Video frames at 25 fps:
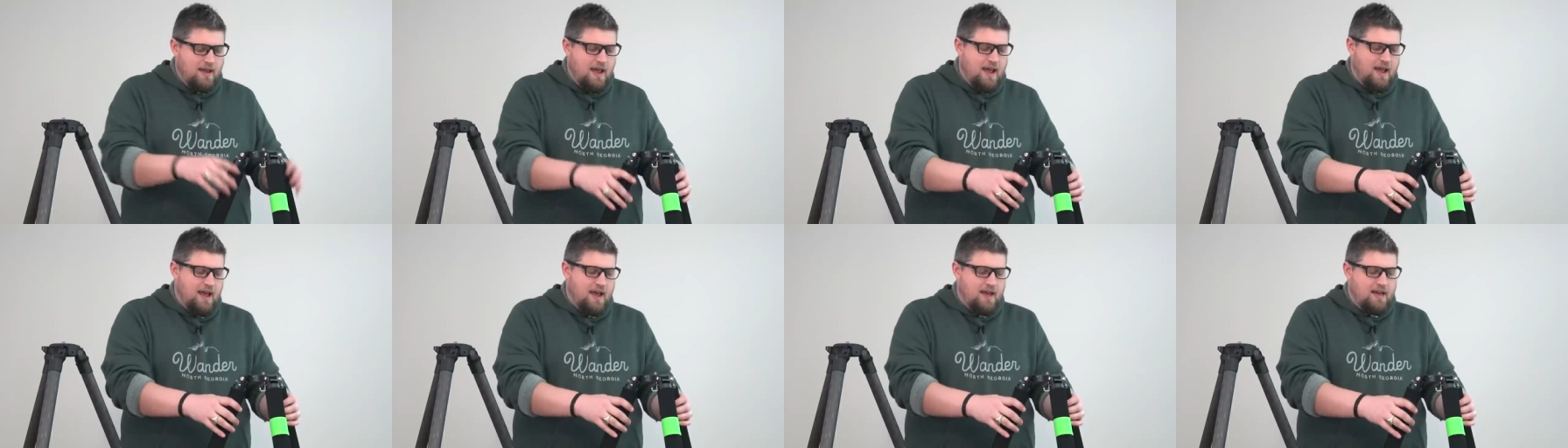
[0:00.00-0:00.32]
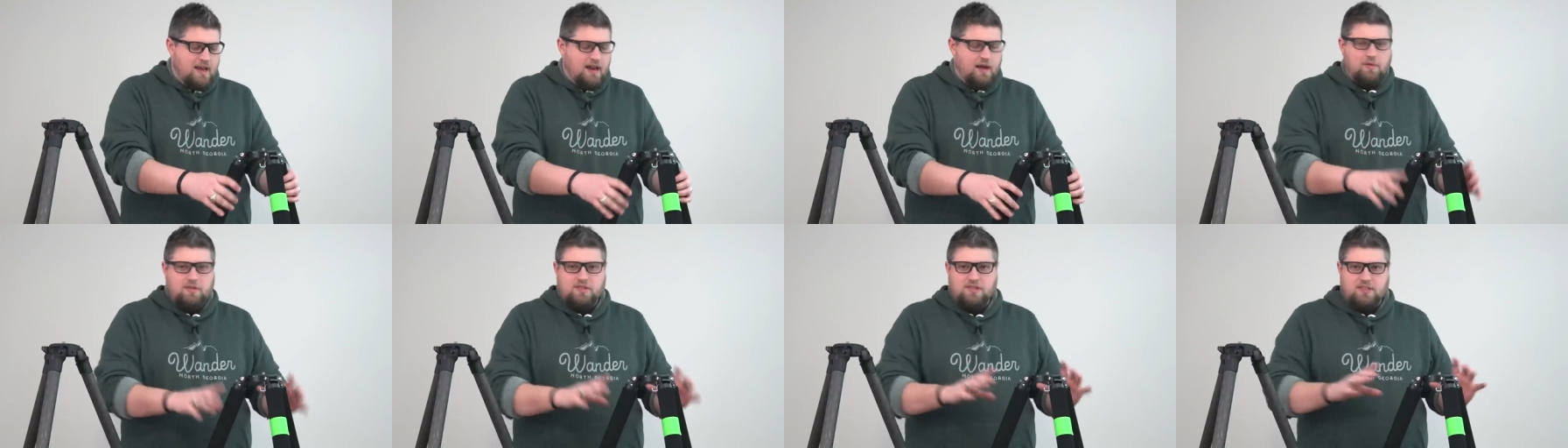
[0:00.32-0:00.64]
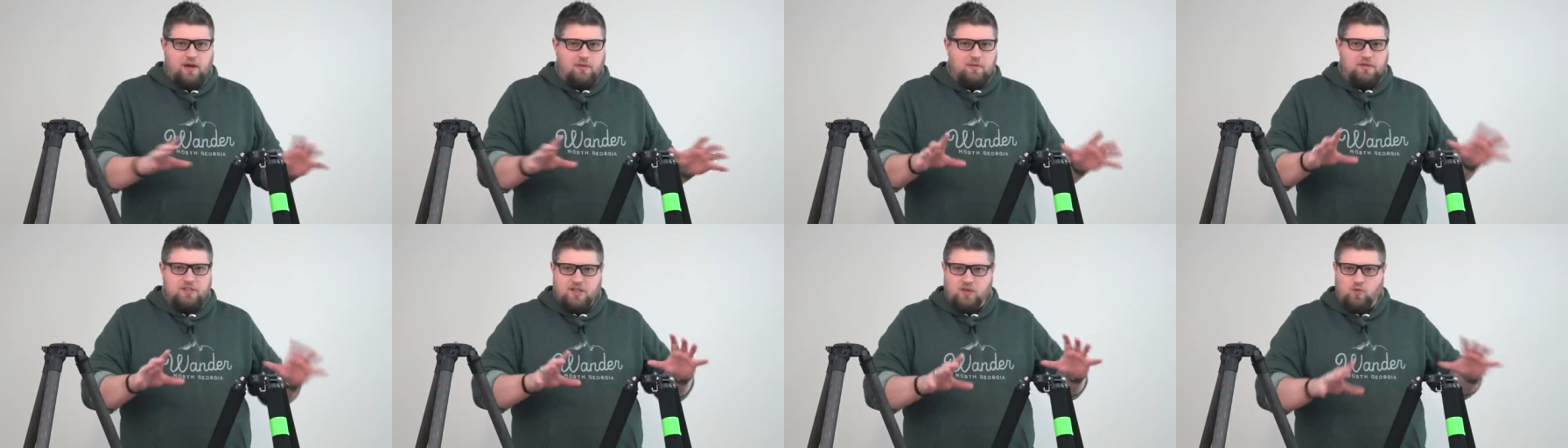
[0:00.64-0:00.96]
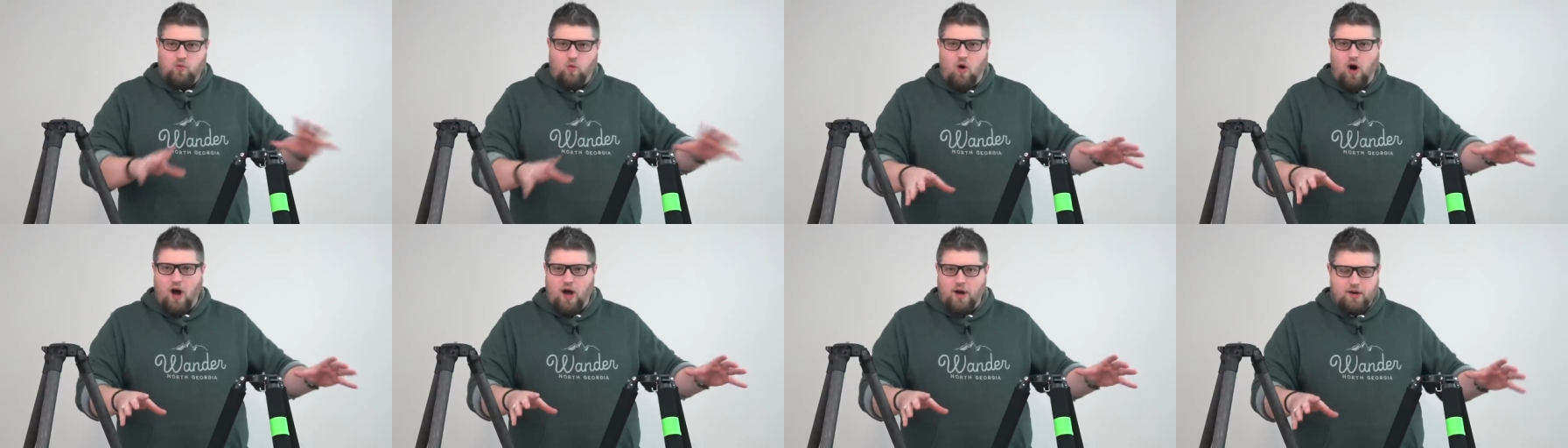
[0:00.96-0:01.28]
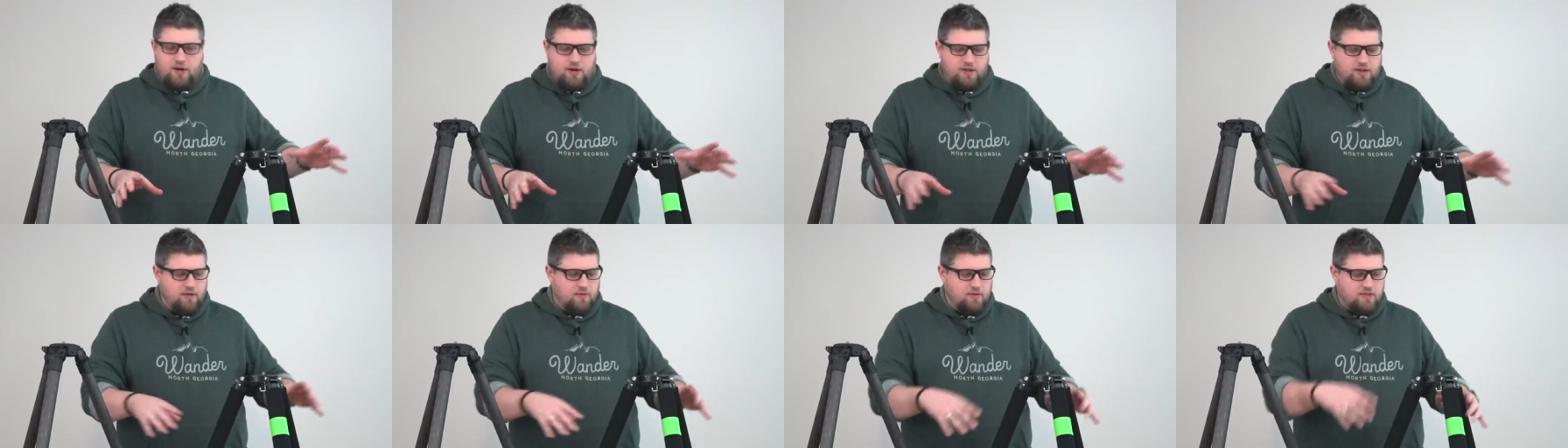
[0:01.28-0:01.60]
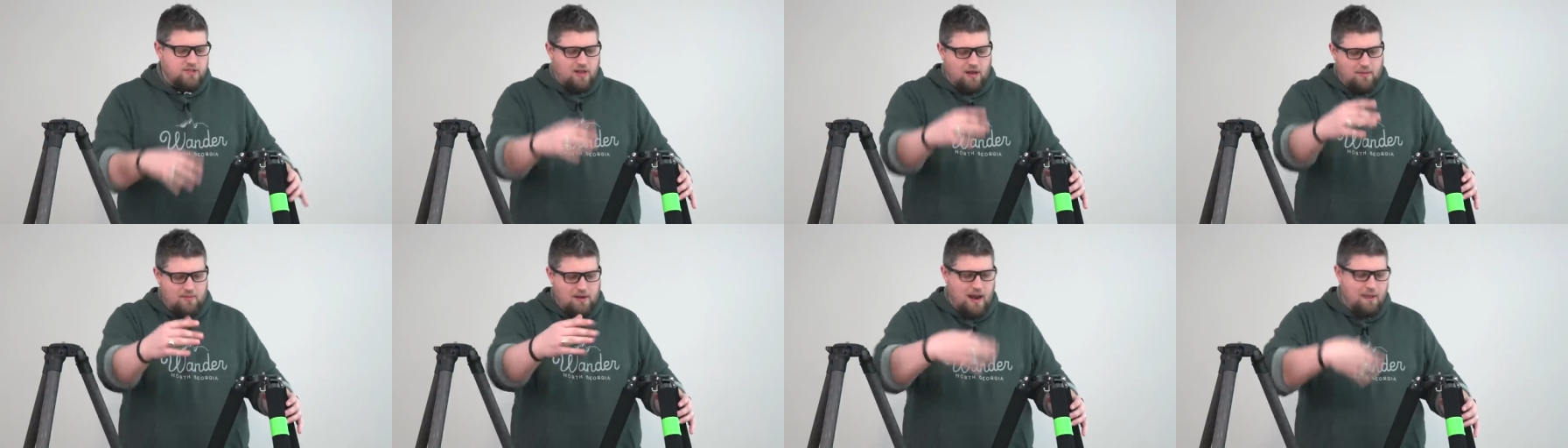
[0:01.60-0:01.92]
and I was in water that
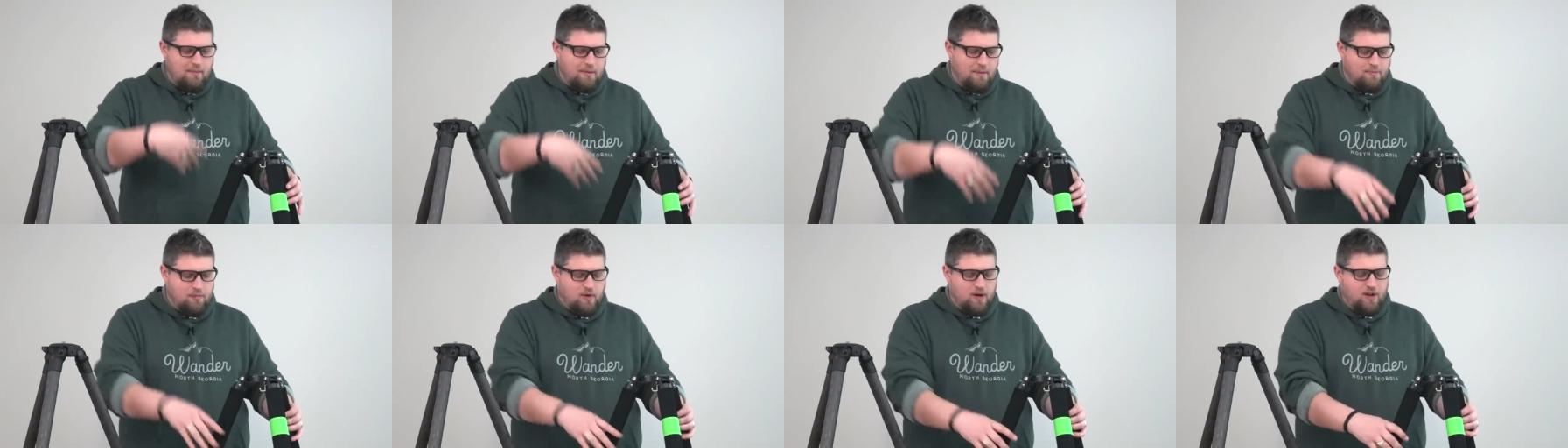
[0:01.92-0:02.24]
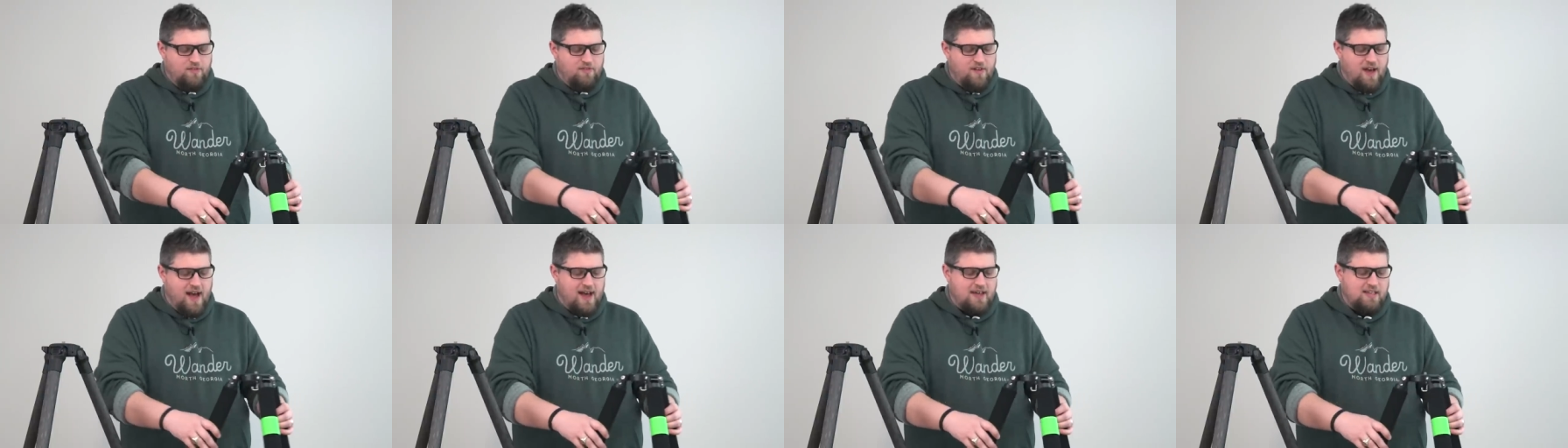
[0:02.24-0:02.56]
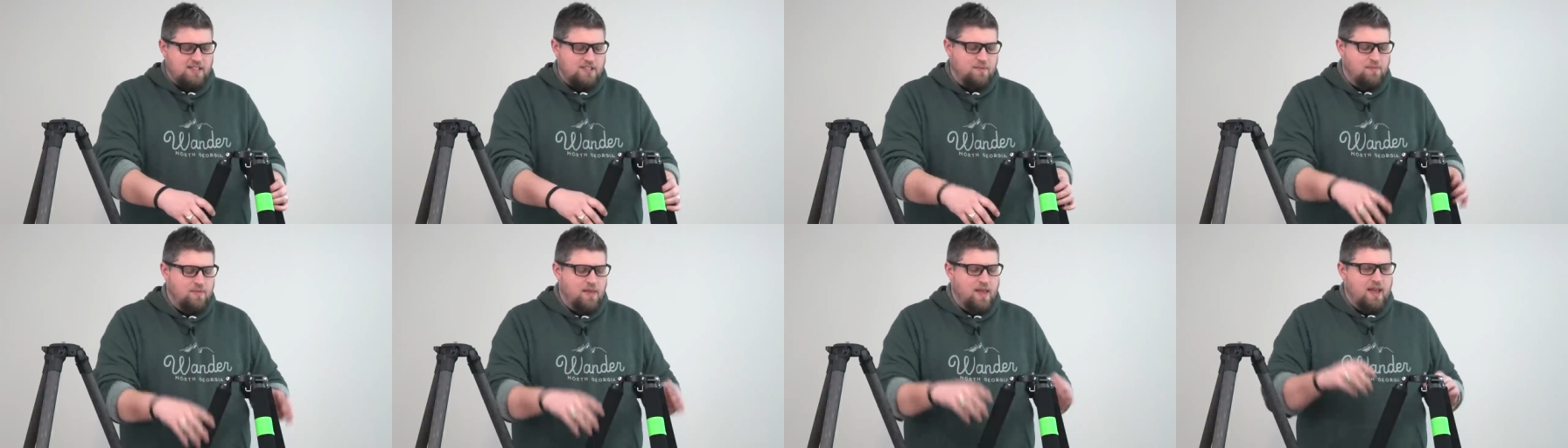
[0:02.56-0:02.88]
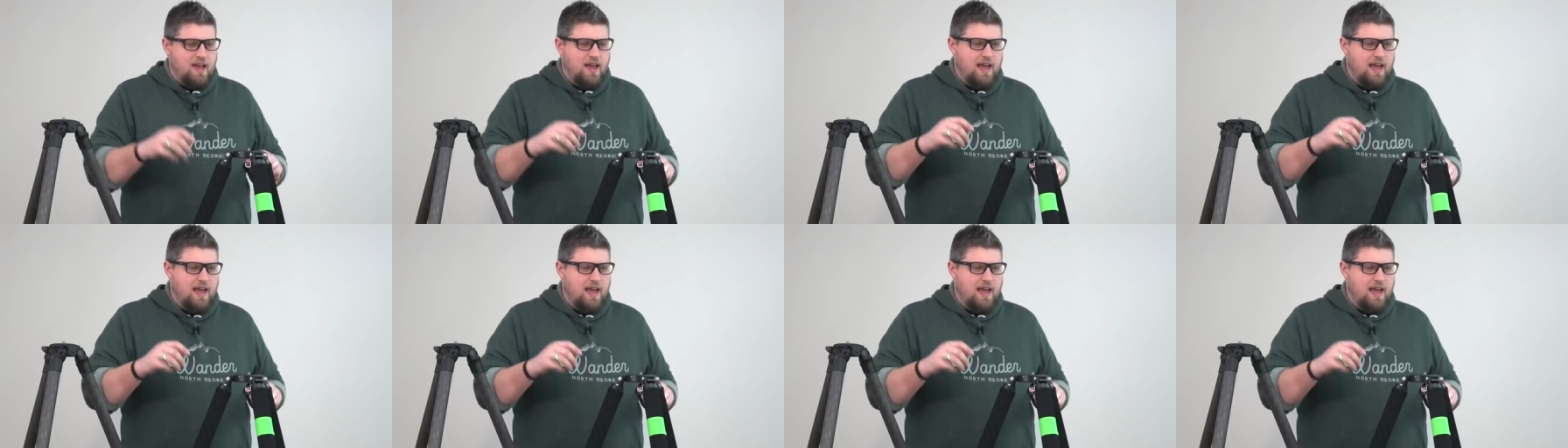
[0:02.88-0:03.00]
was coming at me pretty fast,